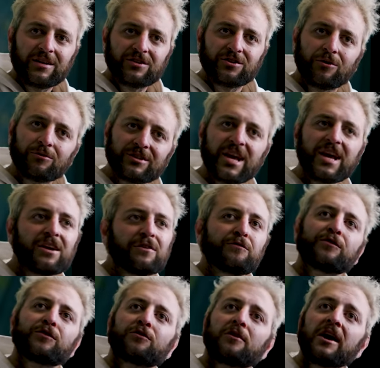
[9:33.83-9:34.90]
don't take it
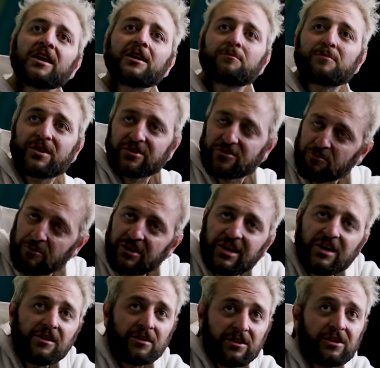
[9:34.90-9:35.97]
for granted because one
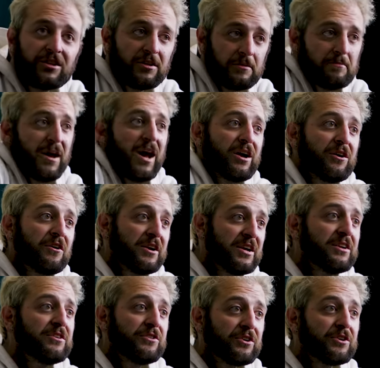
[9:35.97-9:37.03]
day you're going to look back on
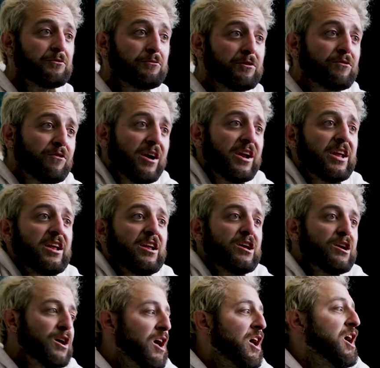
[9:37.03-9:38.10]
it and you're going to regret it.
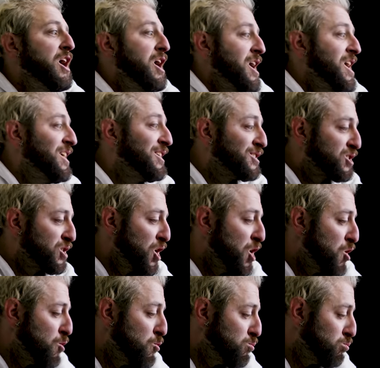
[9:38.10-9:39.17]
And
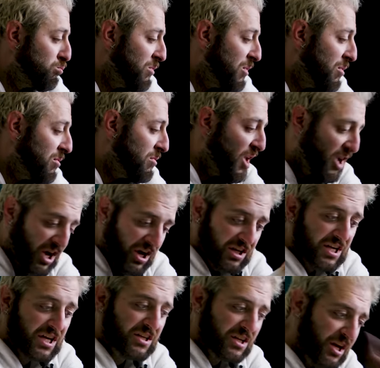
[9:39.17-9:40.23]
so I got
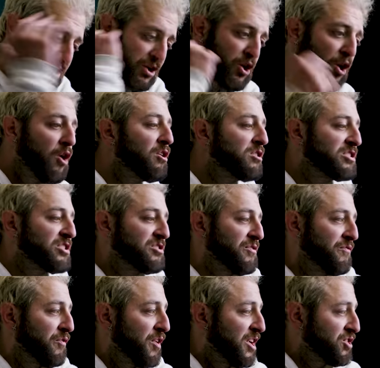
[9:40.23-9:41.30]
kicked out of college as a
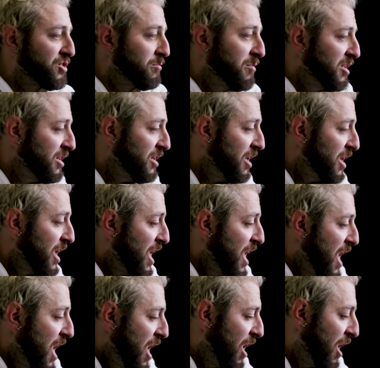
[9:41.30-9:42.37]
freshman.
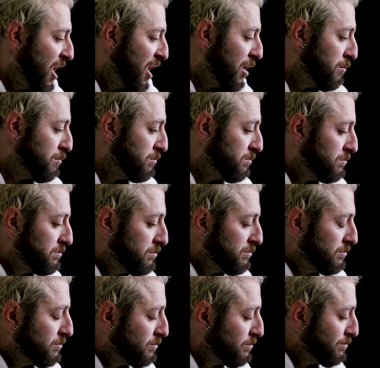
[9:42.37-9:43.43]
Um,
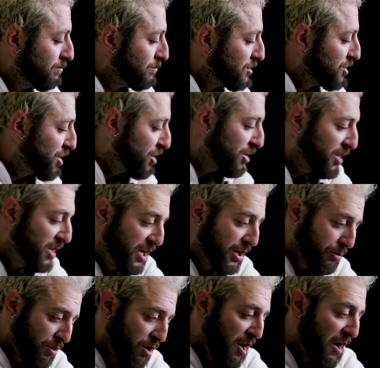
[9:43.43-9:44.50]
took a
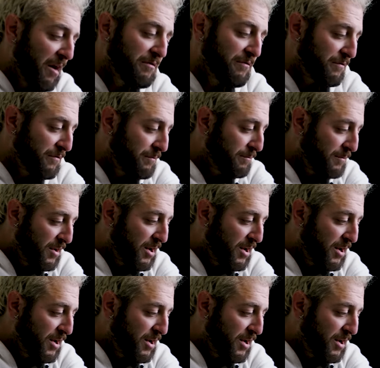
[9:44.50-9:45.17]
year off,